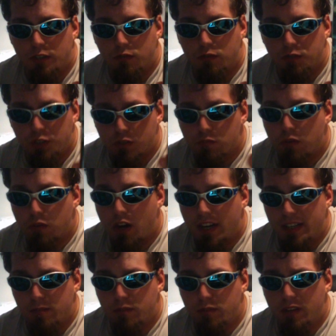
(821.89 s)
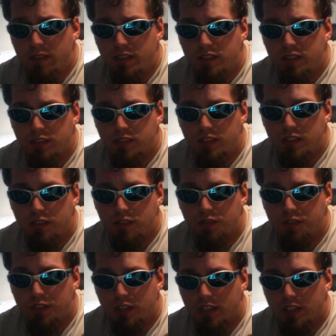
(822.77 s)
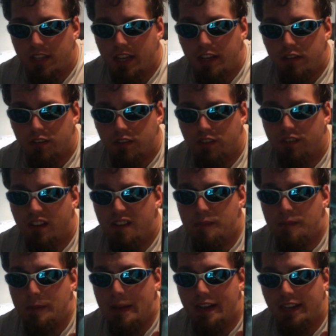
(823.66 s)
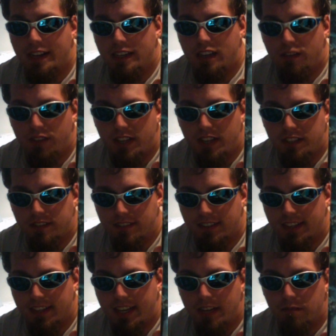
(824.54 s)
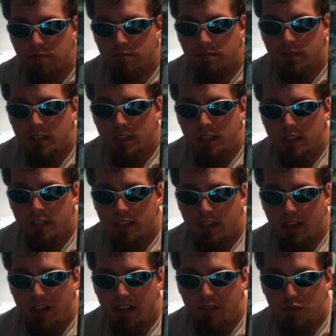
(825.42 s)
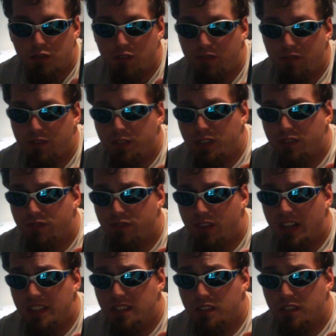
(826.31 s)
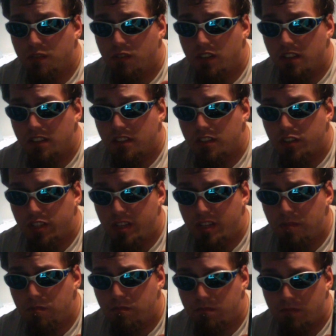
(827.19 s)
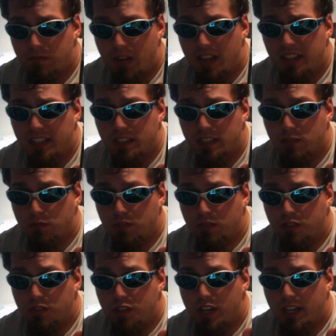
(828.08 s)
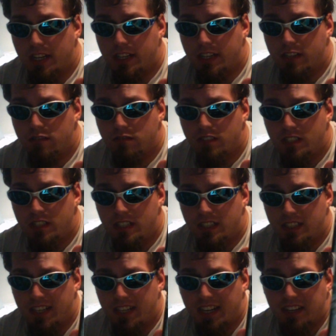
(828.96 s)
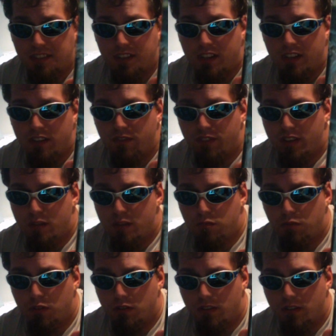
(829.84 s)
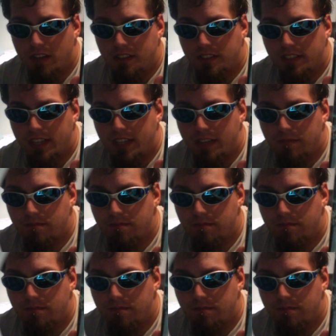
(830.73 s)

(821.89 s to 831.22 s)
your body previously so you can get your stuff back in advance of the game. So if you can find this one on the cheap, I think it's worth checking out. Like I said, a very polarizing game.